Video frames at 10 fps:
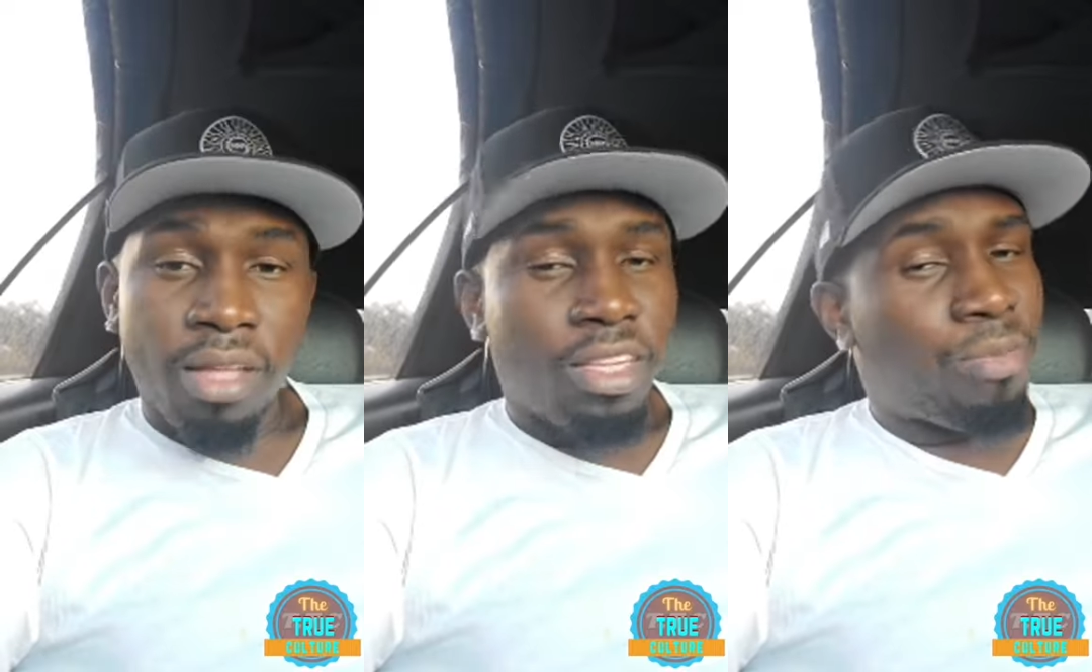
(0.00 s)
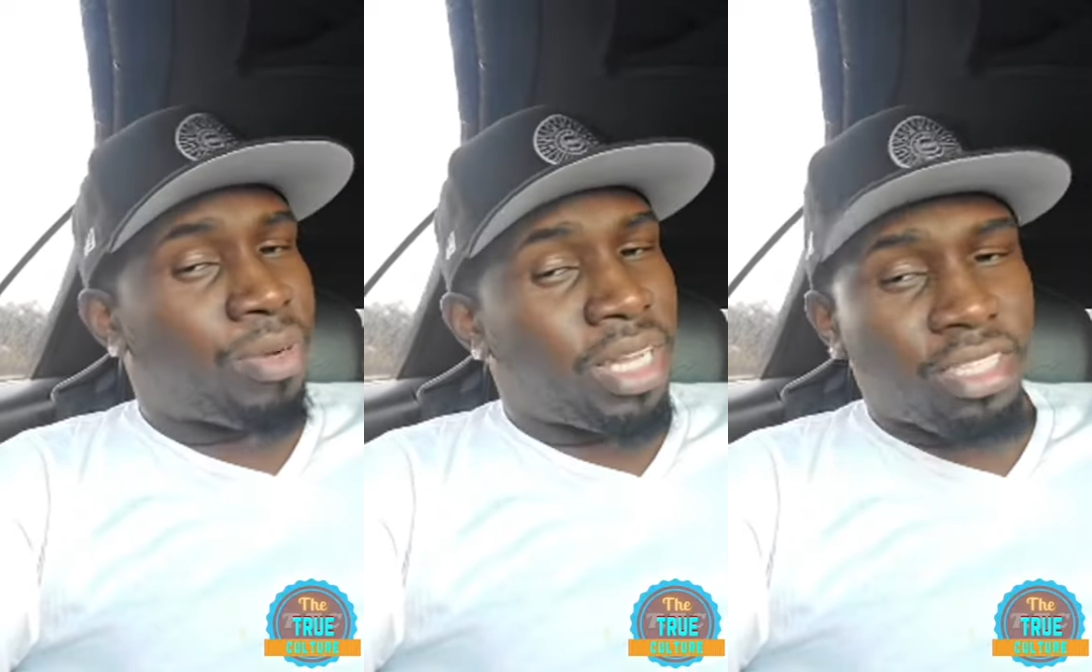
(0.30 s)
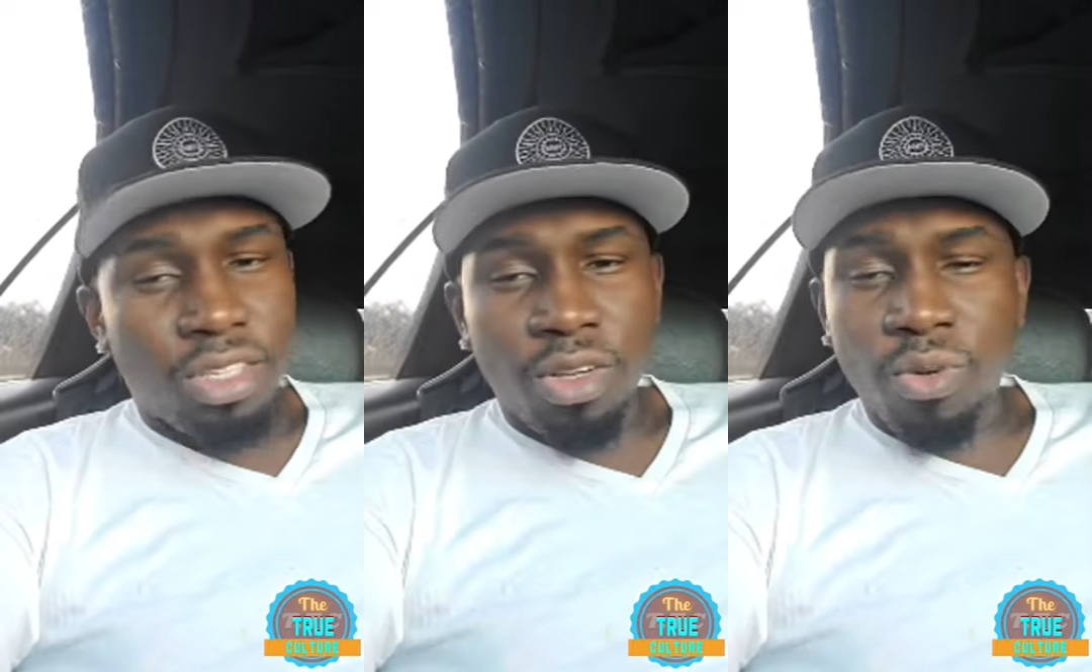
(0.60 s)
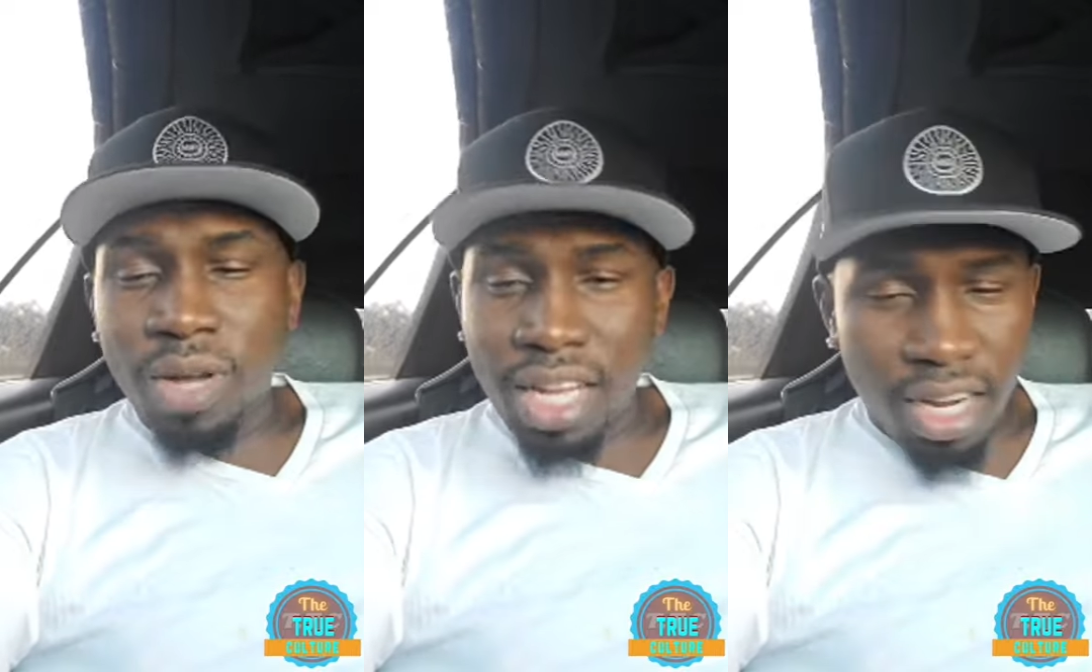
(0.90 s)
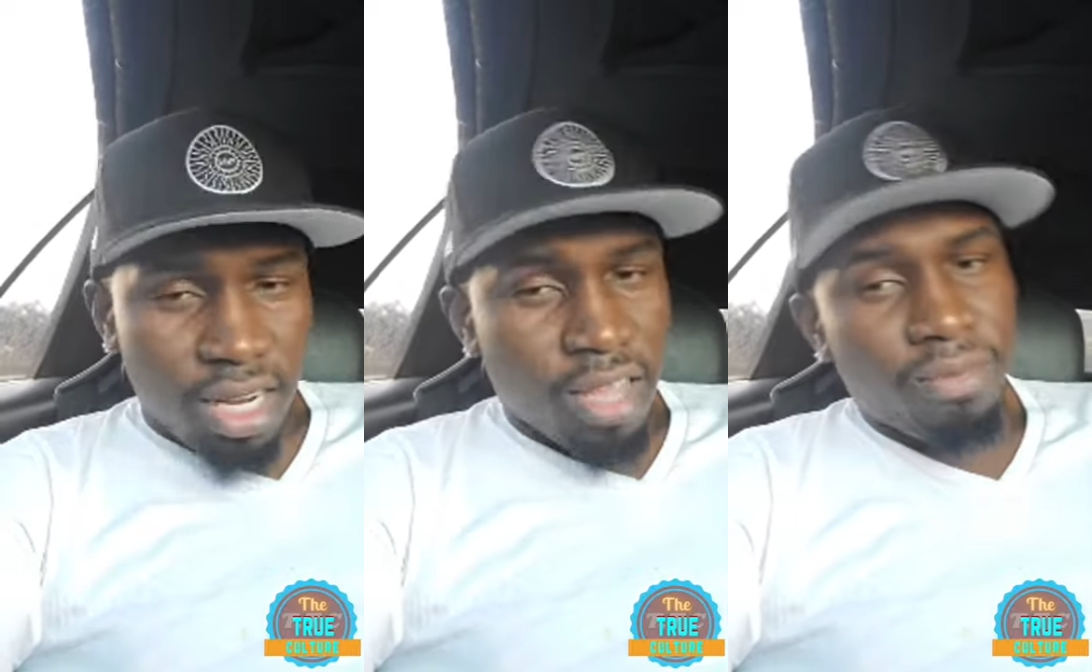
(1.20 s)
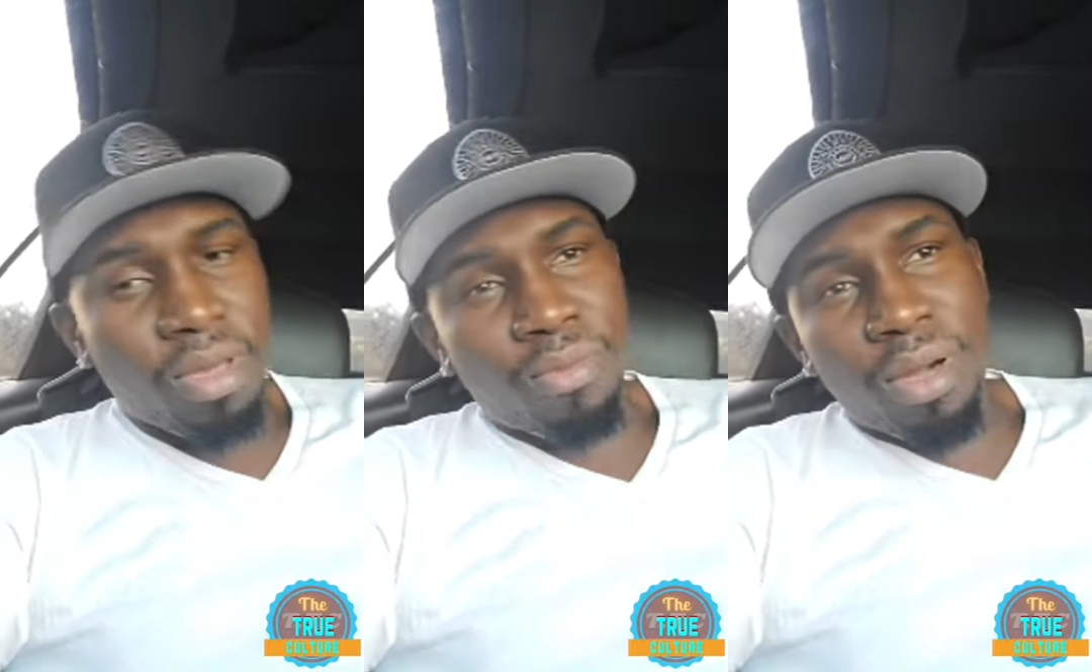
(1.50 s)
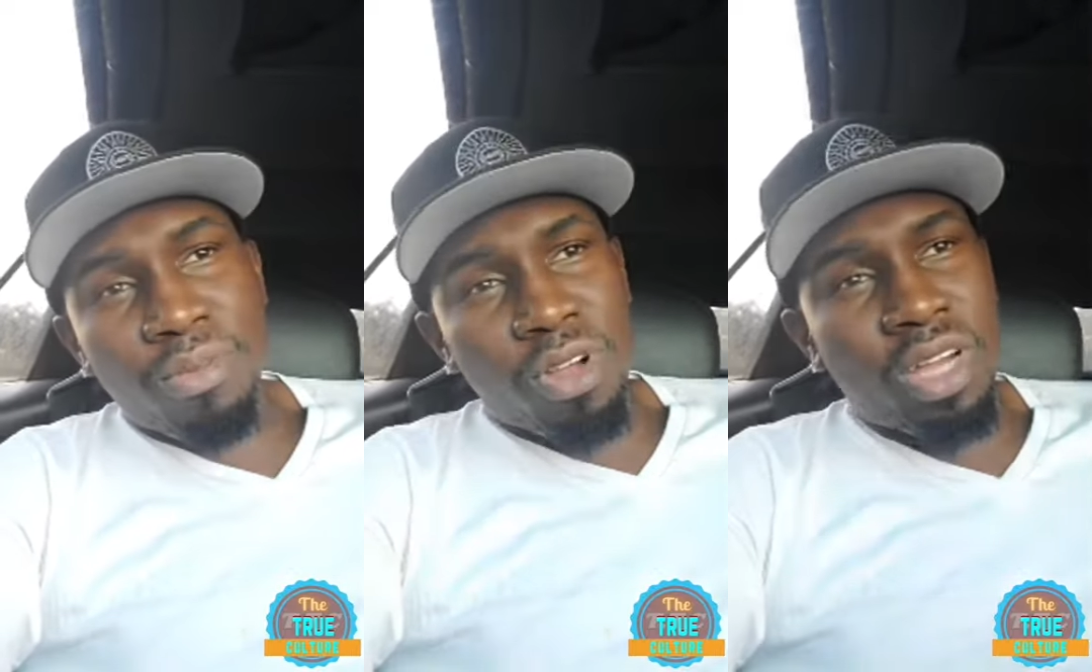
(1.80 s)
The party done one o'clock.
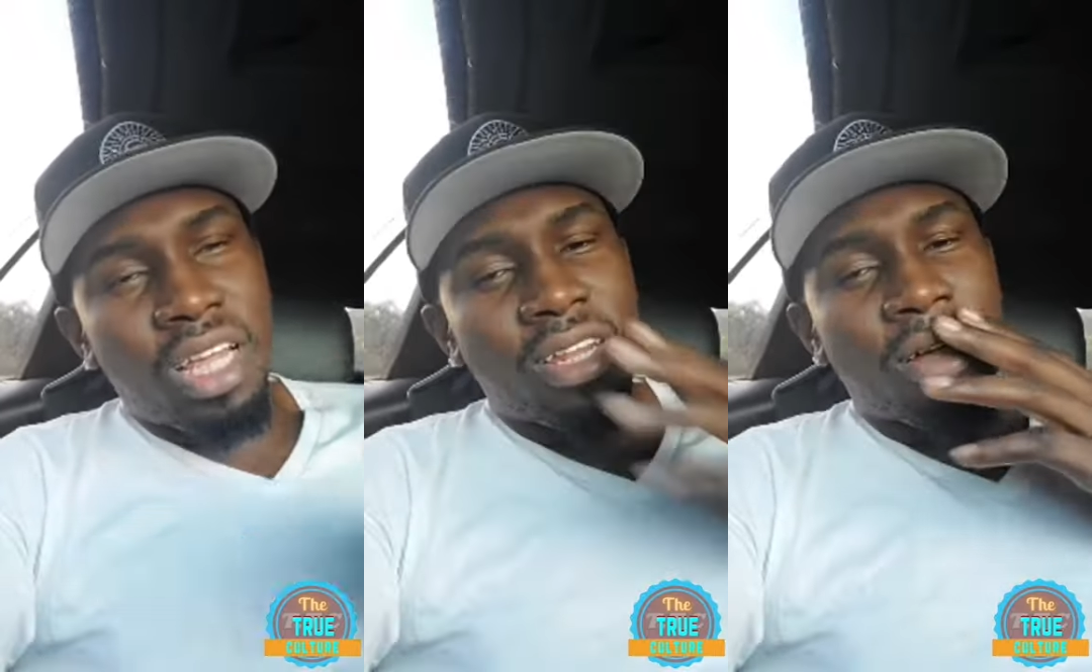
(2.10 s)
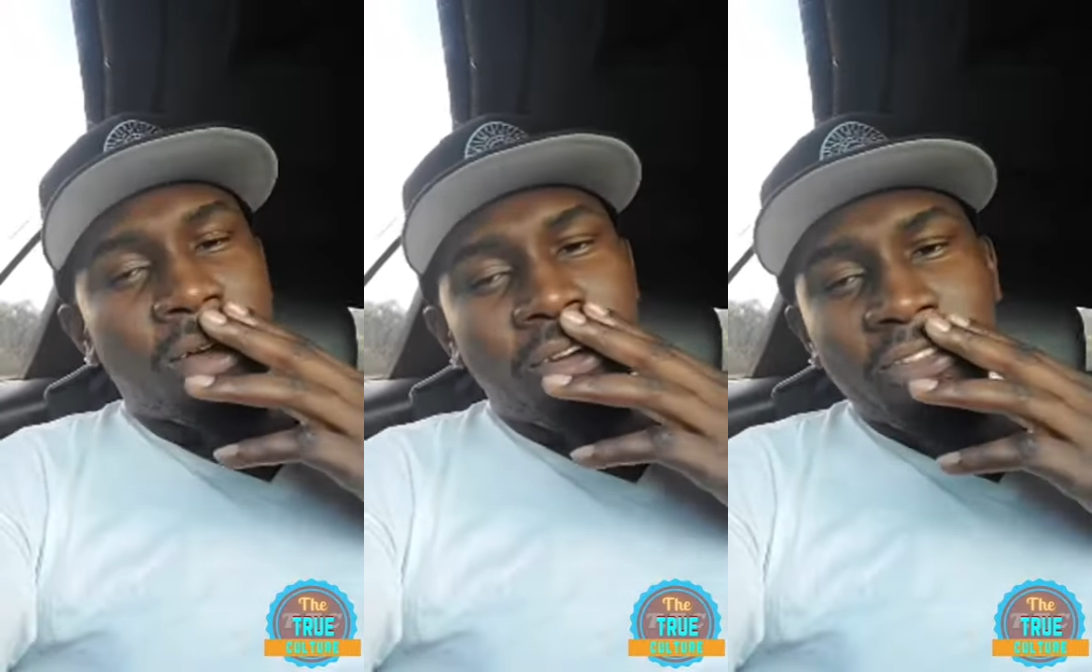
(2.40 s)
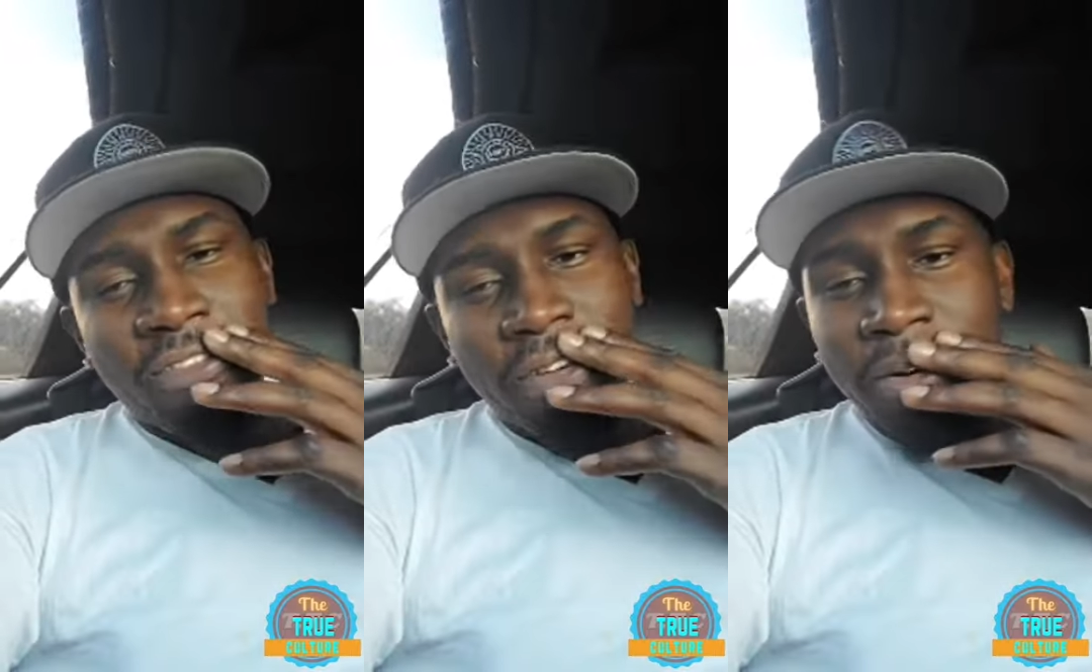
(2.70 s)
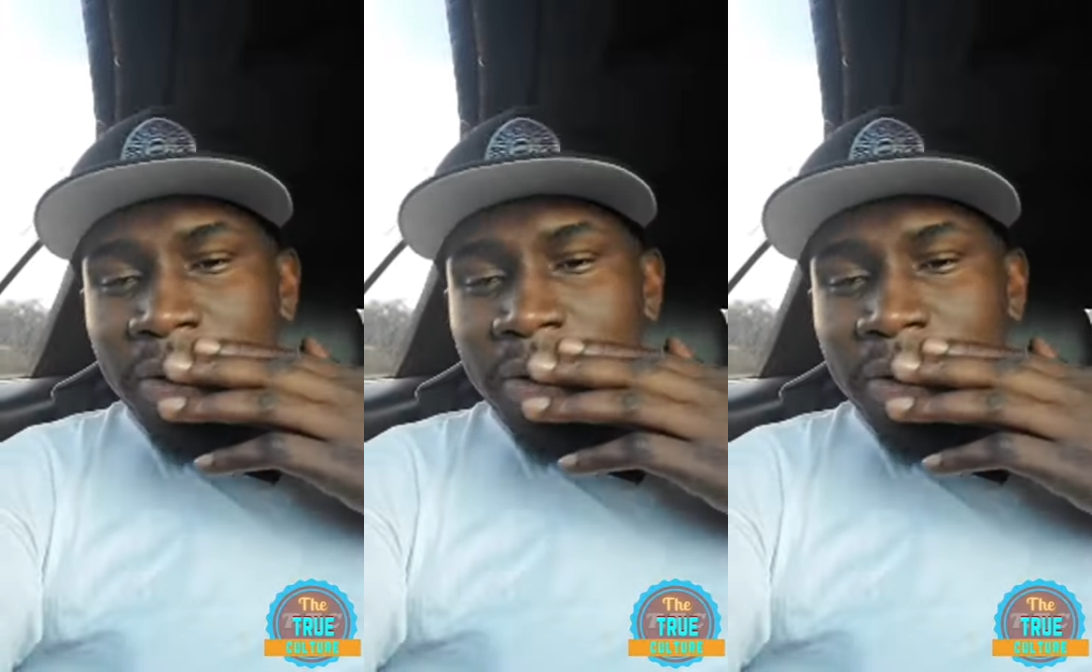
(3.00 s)
Remember, brother, under curfew.